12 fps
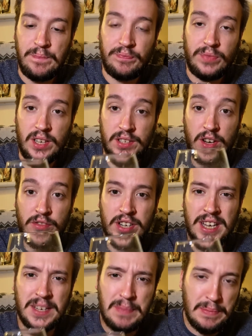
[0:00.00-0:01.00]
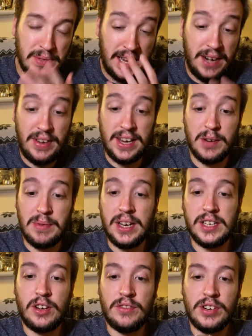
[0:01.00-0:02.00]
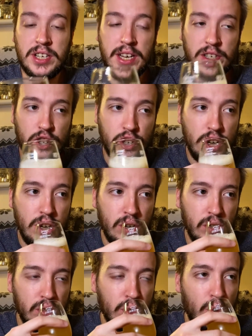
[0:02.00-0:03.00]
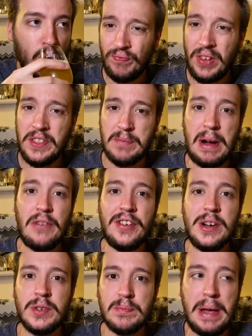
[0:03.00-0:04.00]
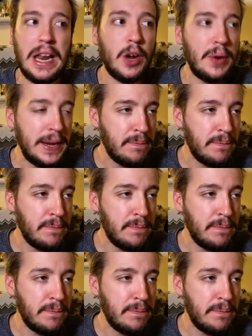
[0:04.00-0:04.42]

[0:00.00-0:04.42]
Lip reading: Let's go for a taste. Maybe salivate a little bit. Let's go for a taste. Cheers. The mouthfeel is pillowy.